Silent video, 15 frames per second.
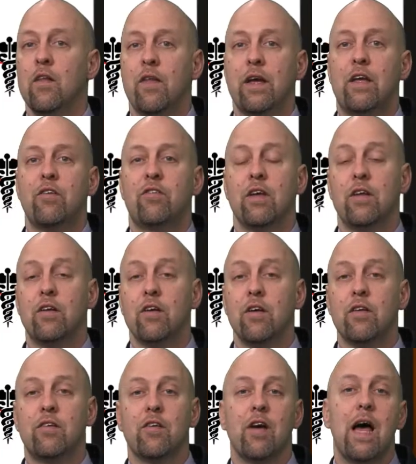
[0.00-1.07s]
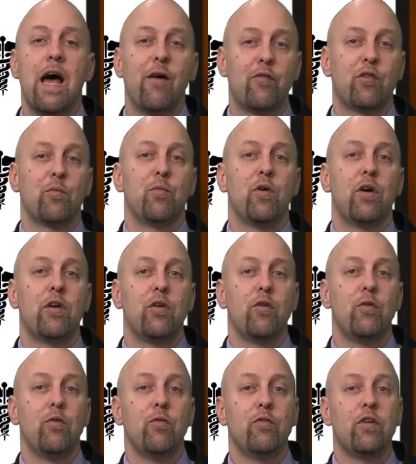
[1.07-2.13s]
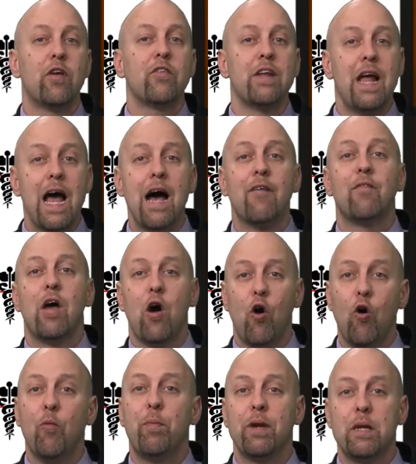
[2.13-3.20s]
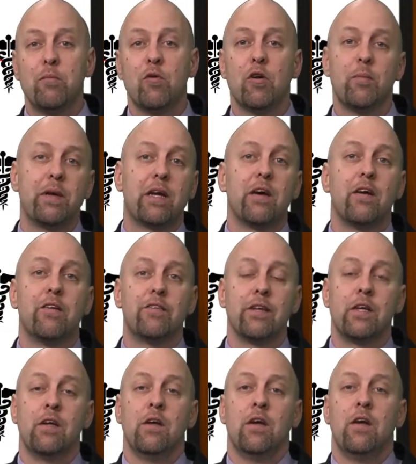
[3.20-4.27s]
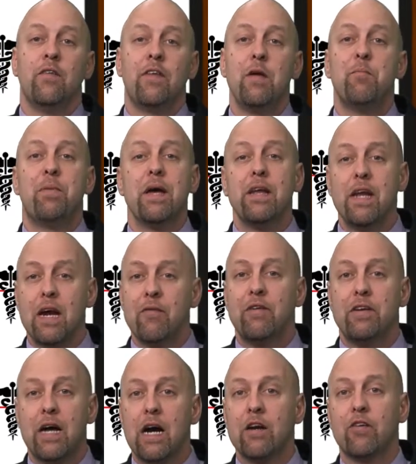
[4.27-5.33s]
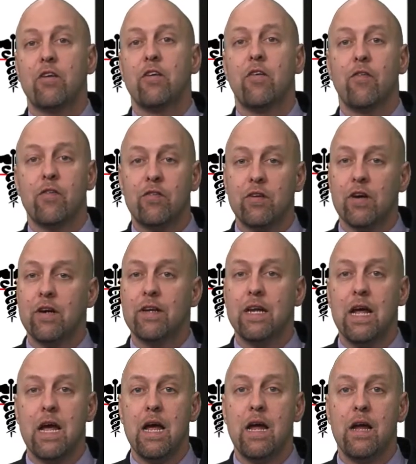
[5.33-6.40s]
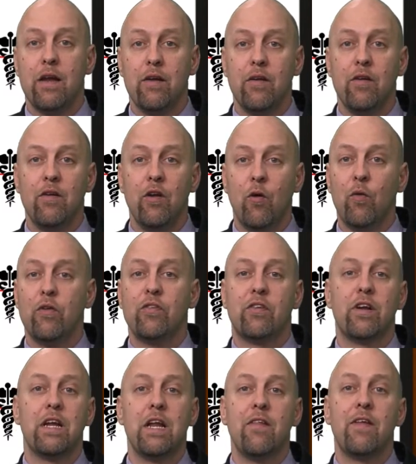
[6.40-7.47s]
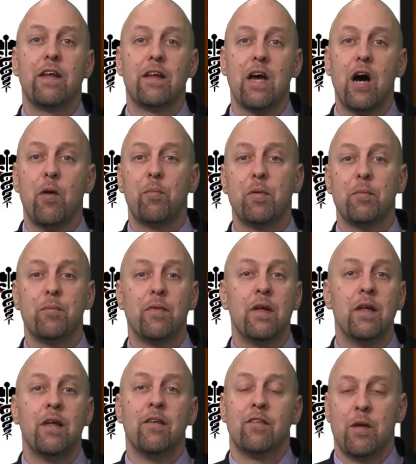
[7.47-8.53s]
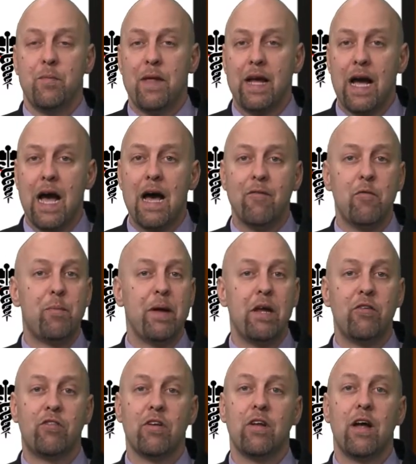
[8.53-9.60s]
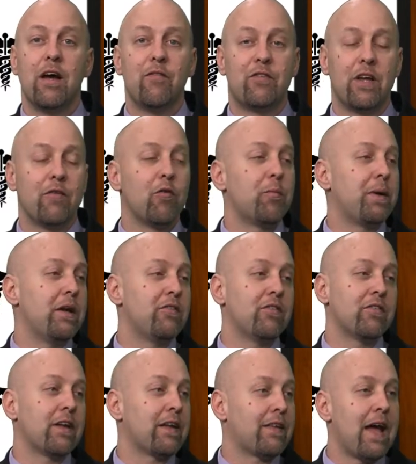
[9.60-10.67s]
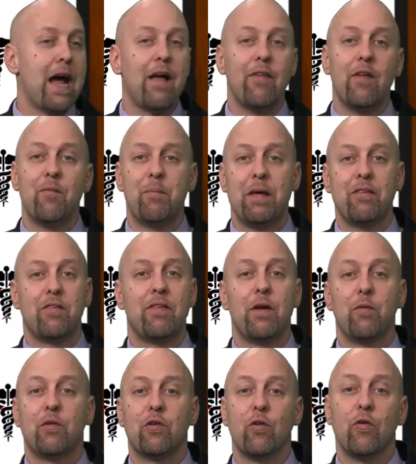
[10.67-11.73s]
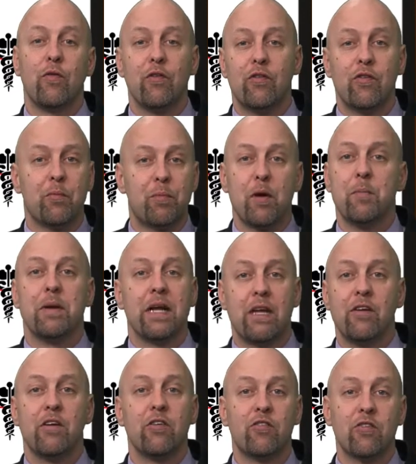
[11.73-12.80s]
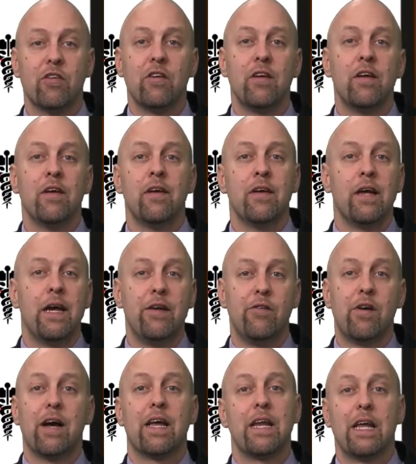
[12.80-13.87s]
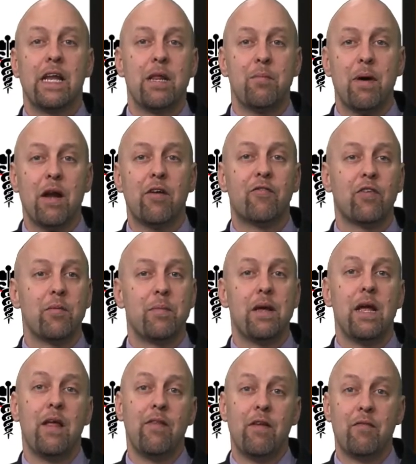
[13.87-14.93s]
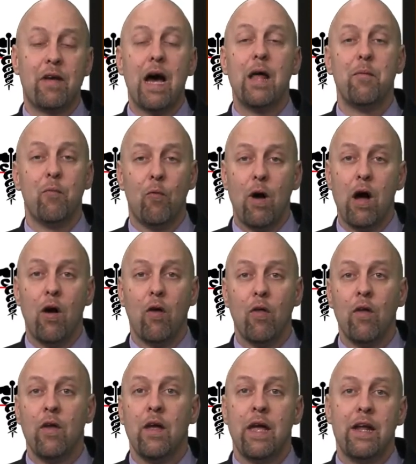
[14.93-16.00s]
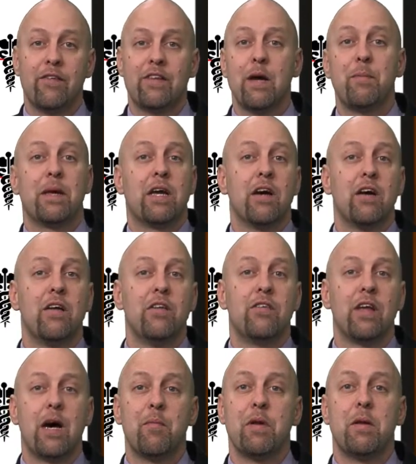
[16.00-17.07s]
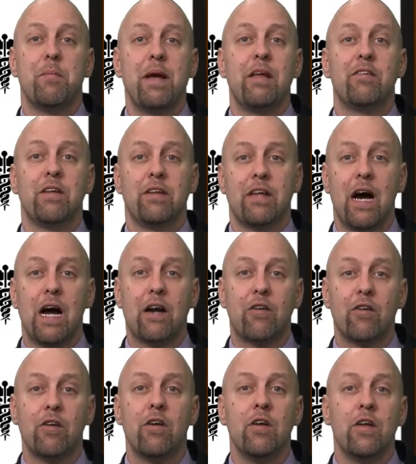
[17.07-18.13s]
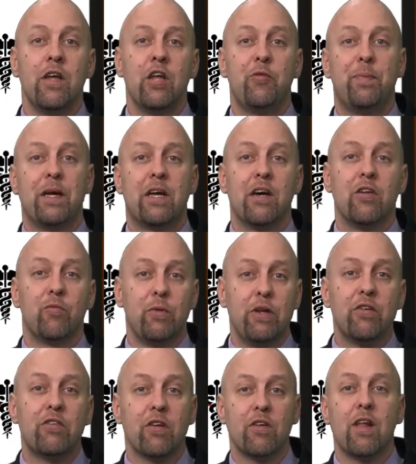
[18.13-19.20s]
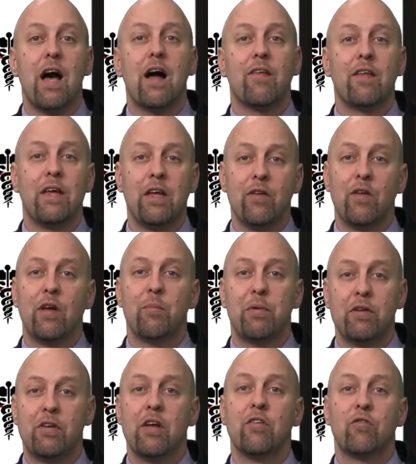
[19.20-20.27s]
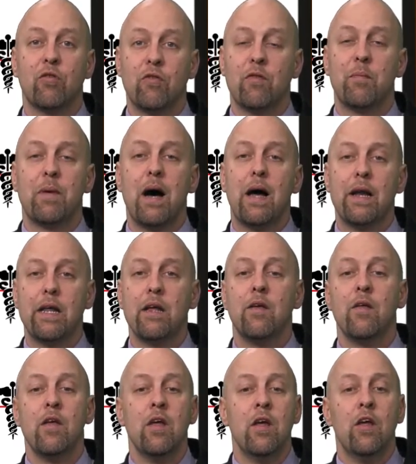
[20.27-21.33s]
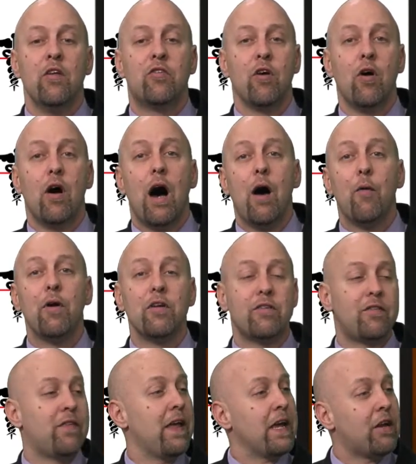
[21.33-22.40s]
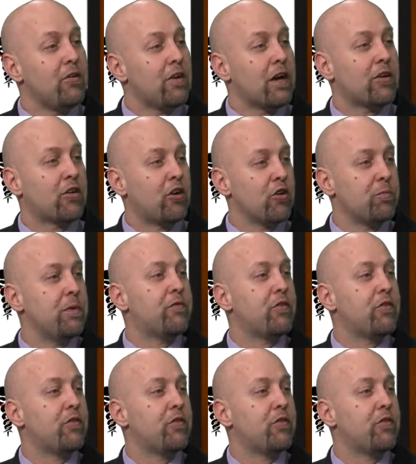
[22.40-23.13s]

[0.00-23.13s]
like you said, to, to have someone who doesn't have that hope anymore because they've been to every doctor under the sun and no one's done anything to help them same thing, I have a patient, I have several patients like that, that basically they were told this is a permanent condition and you're not going to get any better from it, and they've gotten well. And it's not because I'm an amazing doctor, it's because we just unlock the healing potential of the body. So I want to thank you, Dr. Cushman,